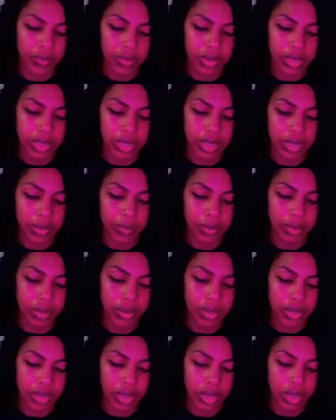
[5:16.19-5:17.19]

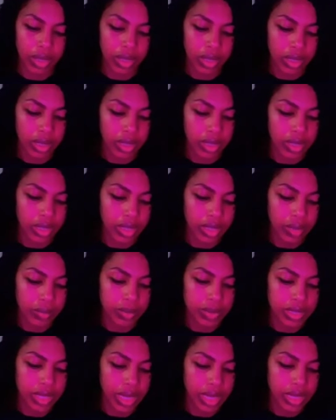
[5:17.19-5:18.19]
Keep
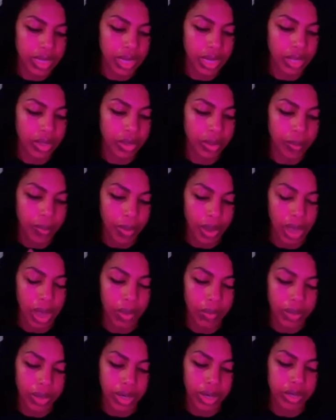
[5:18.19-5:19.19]
standing in your
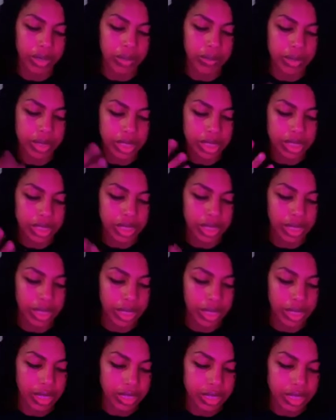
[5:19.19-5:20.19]
power, in your magician
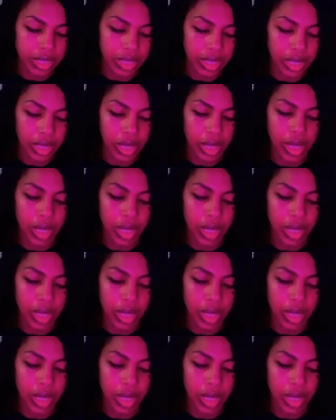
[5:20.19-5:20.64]
energy,